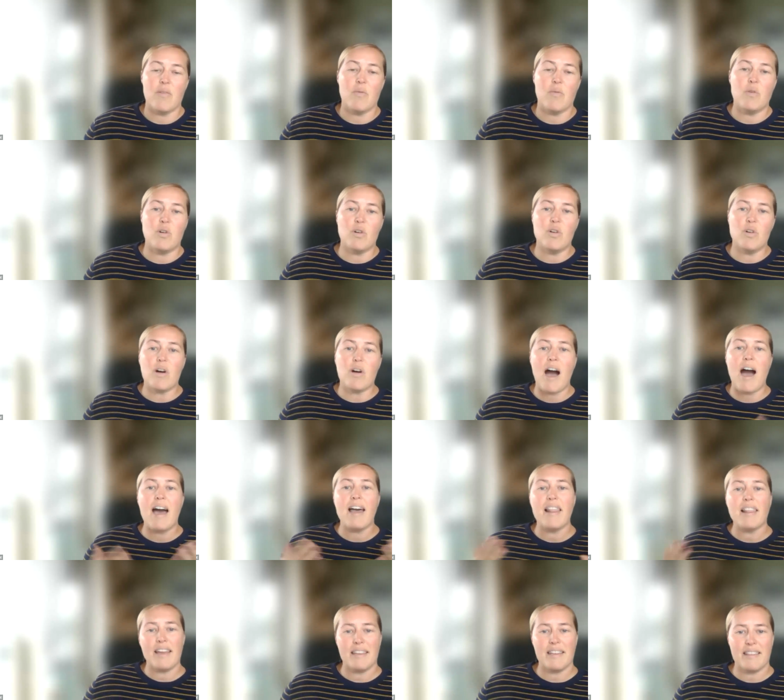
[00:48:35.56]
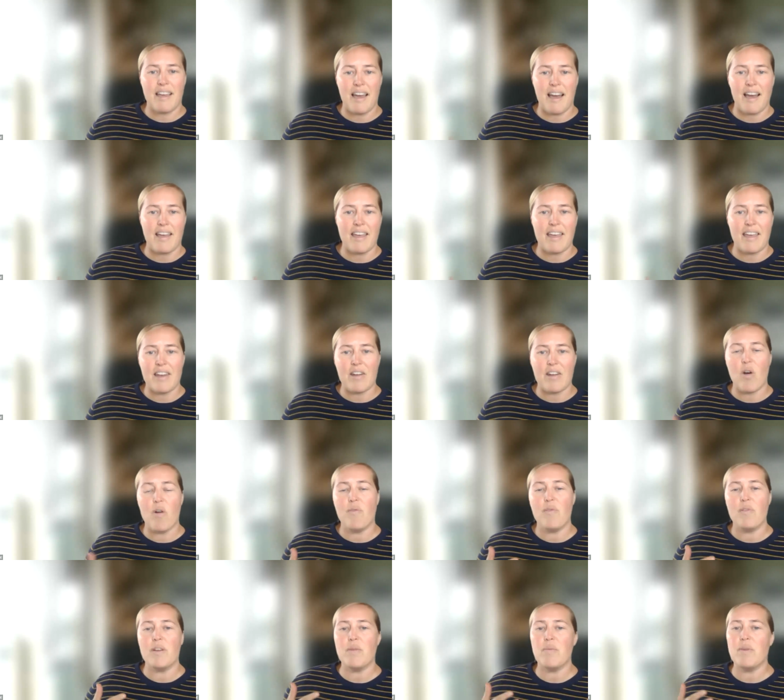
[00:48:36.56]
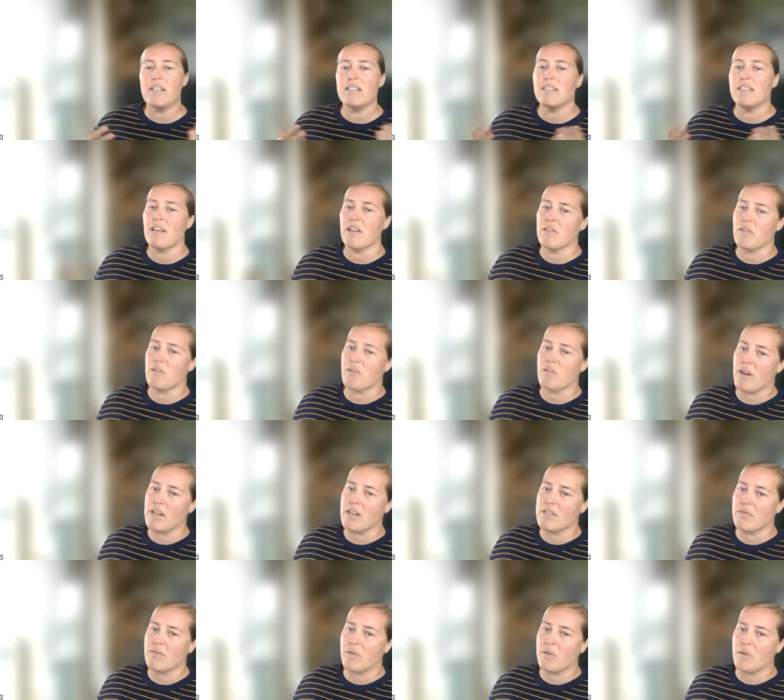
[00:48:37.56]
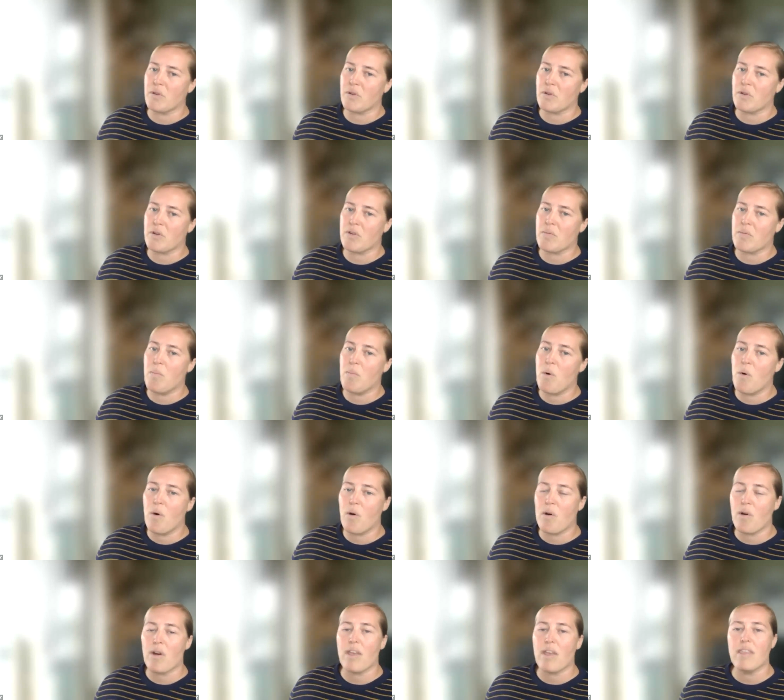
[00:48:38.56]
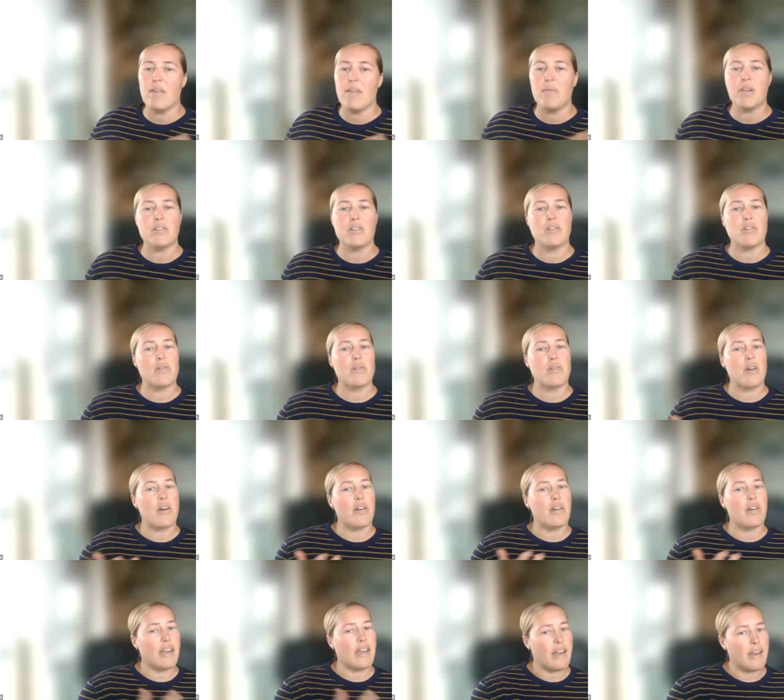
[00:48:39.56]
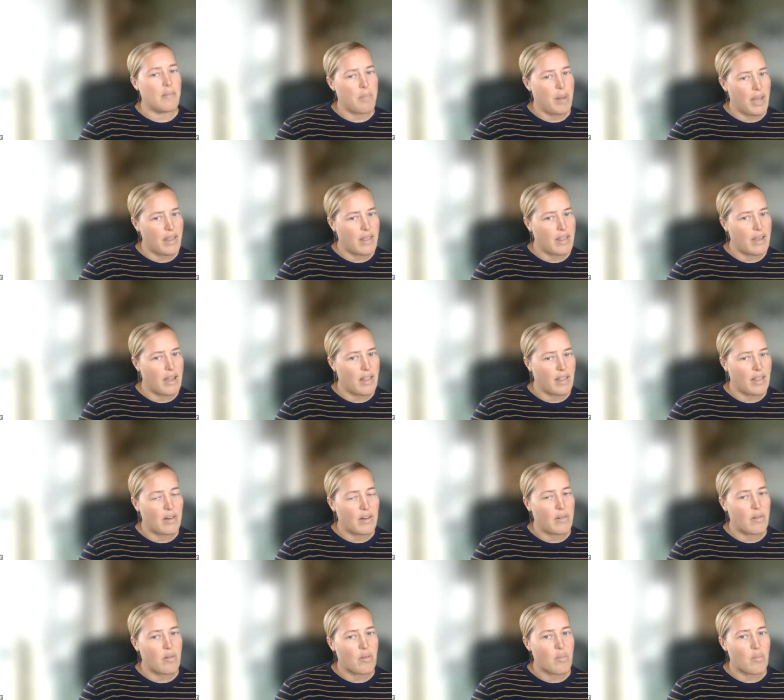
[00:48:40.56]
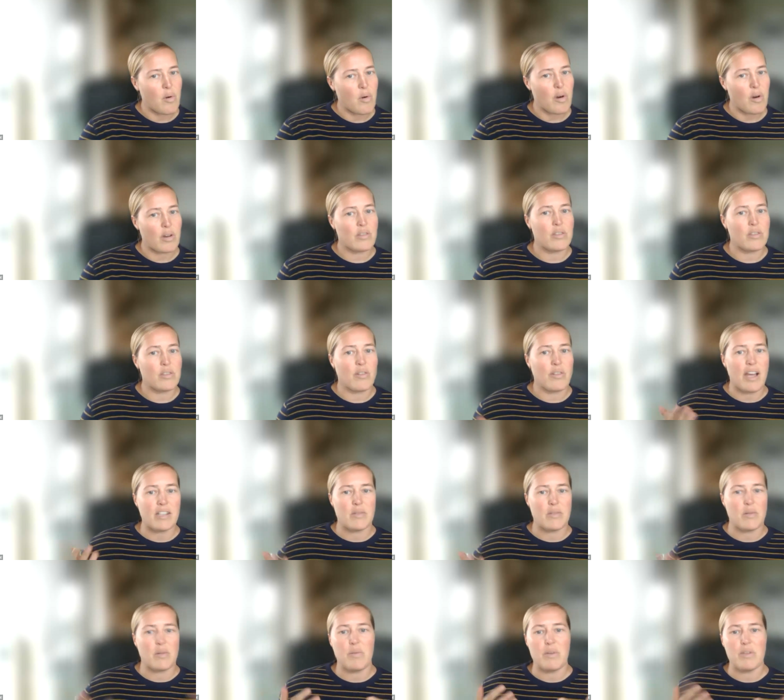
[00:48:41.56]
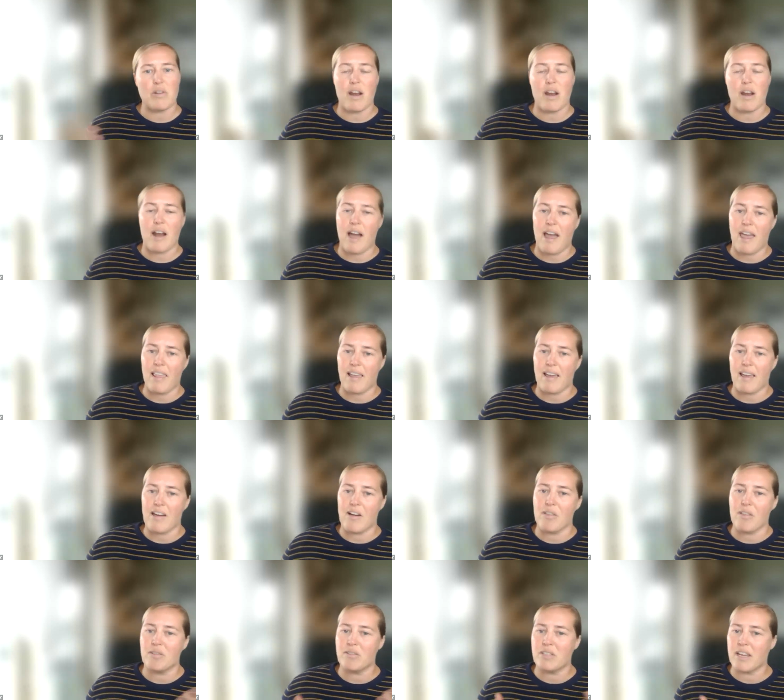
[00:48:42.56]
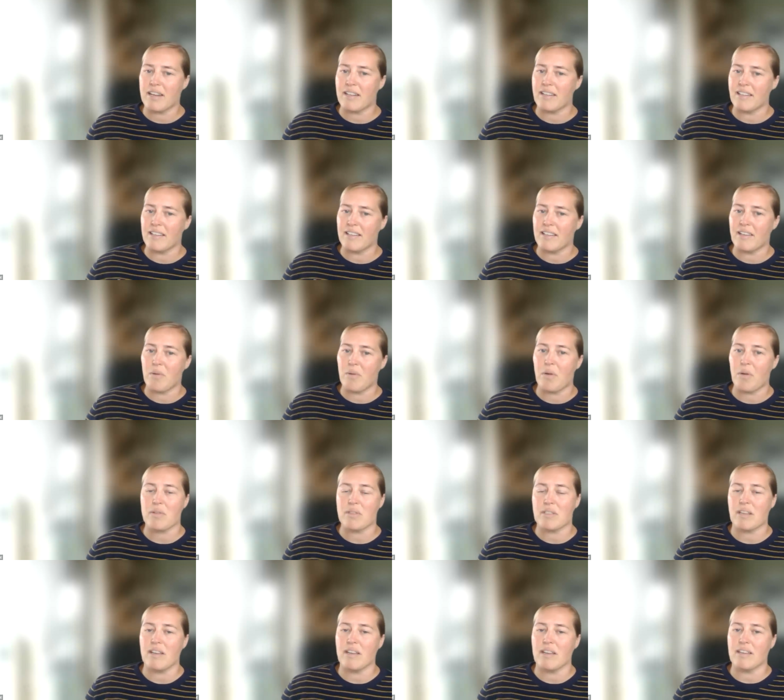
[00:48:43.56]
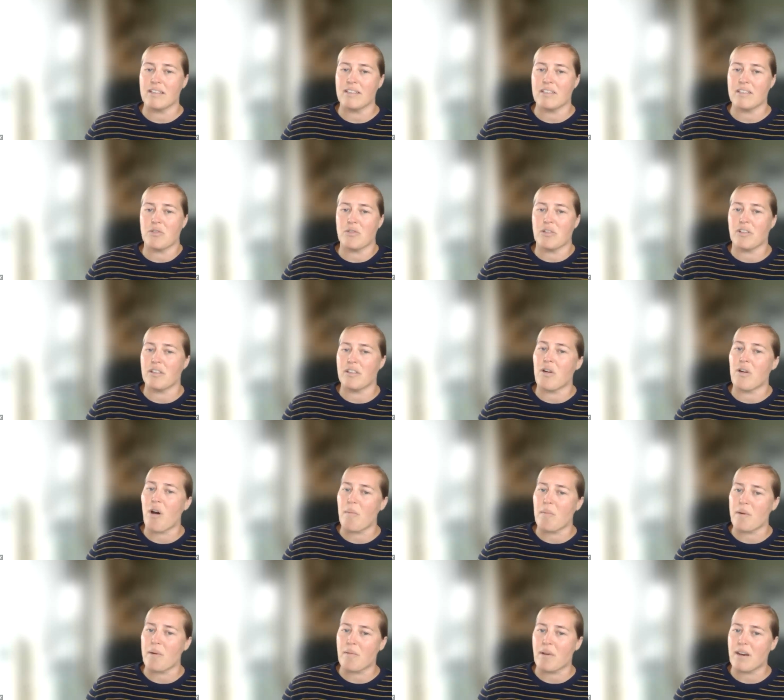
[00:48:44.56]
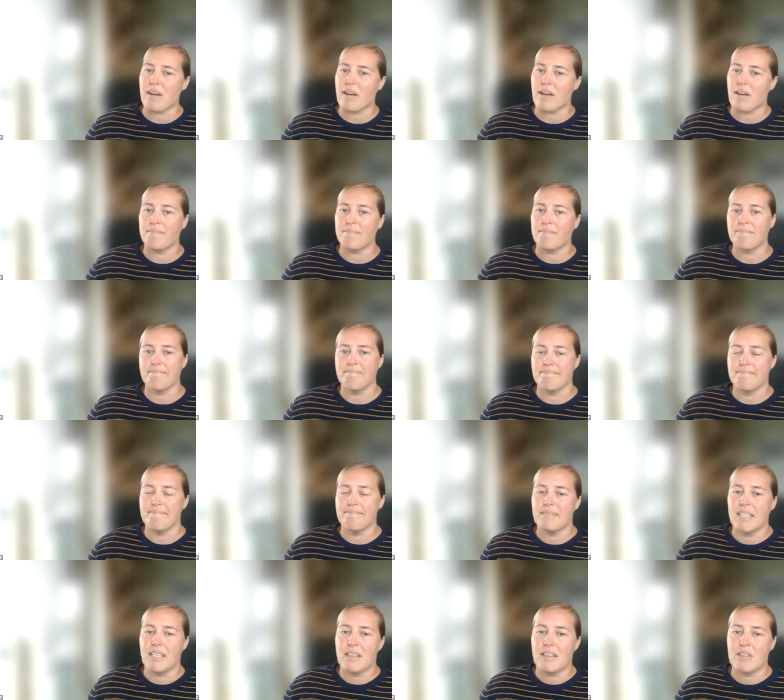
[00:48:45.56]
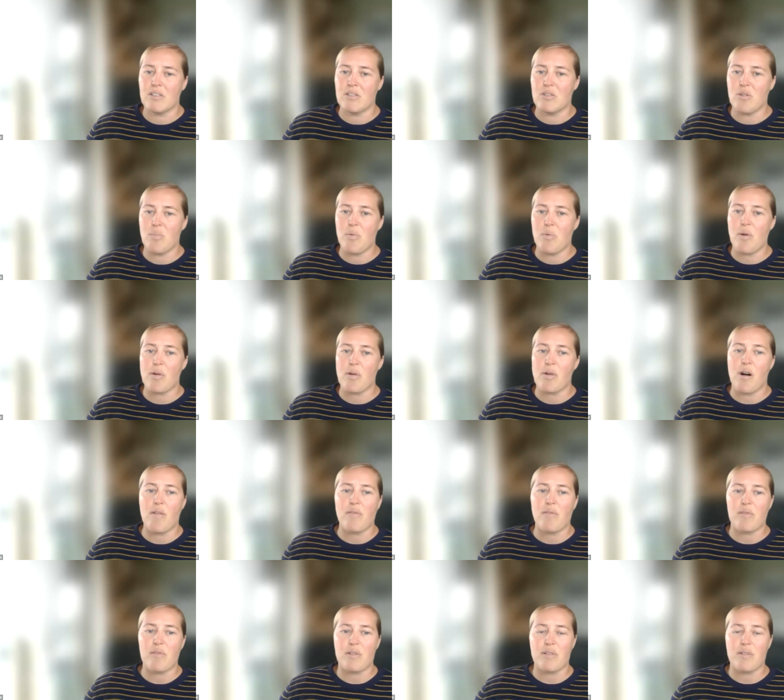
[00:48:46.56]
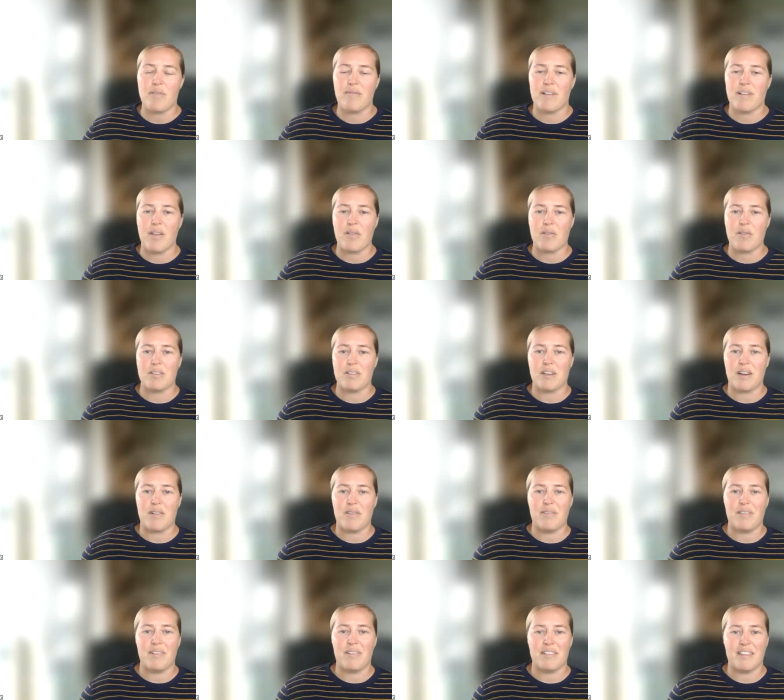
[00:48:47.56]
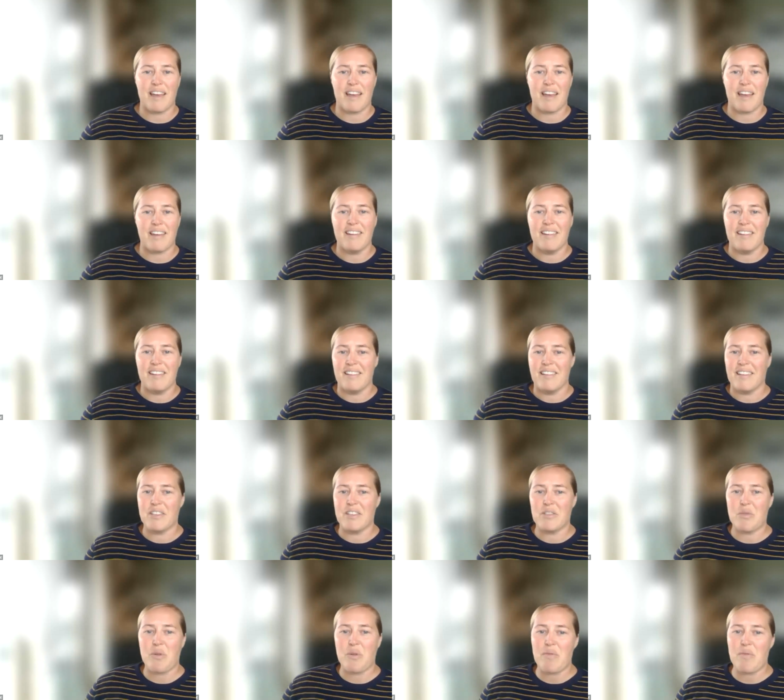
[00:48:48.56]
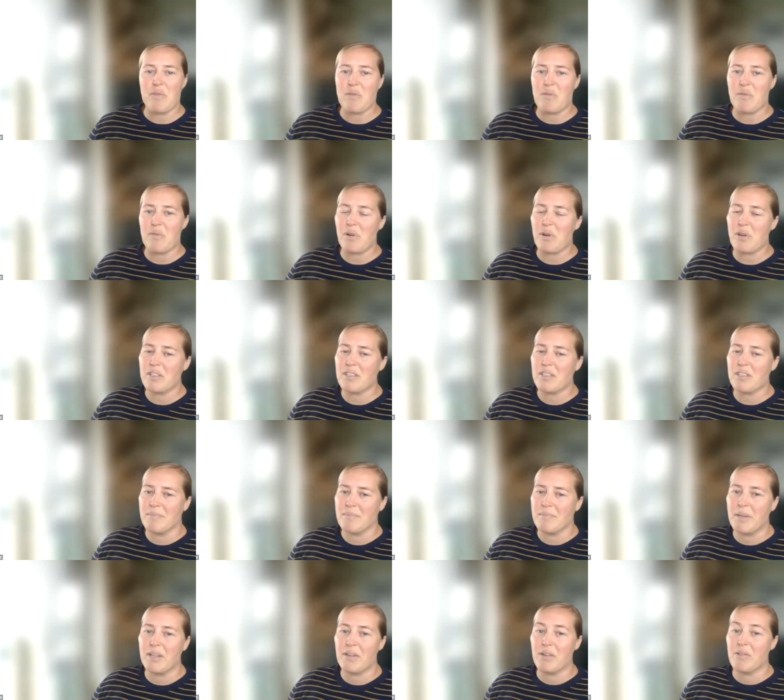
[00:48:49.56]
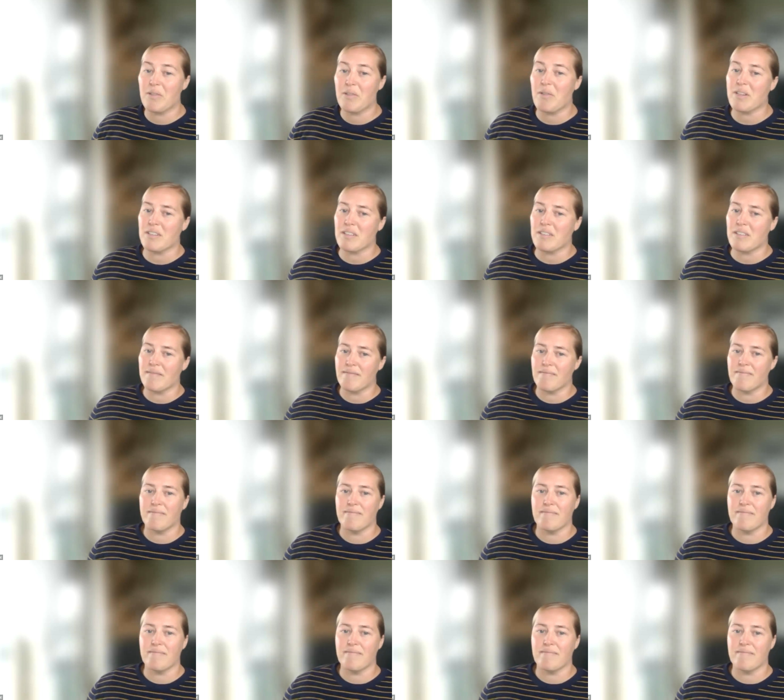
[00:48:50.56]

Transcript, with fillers: we'll highlight that and hopefully we can sell the credits for more and then we can turn around again and pay that landowner more. And so that's what we try to highlight, although technically what we're selling is strictly carbon right now. There's no protocol for other stuff that is great for the forest. But good question.